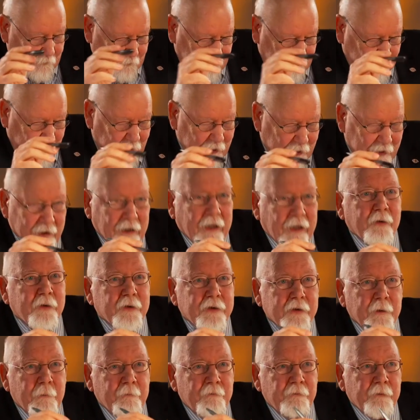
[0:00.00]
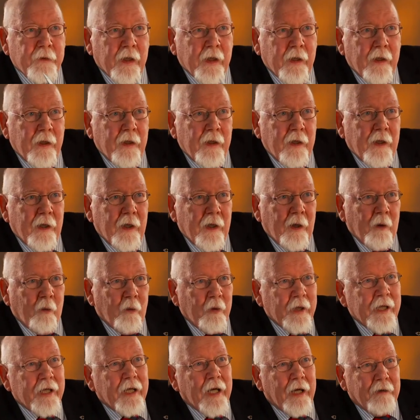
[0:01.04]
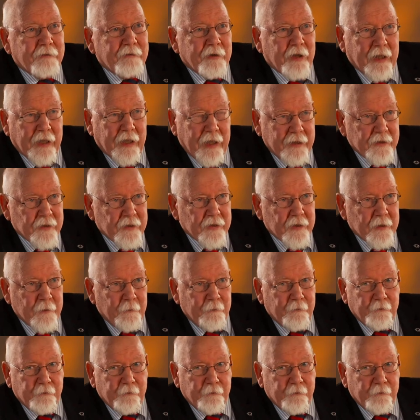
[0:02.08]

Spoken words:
pointed out. We have the lights,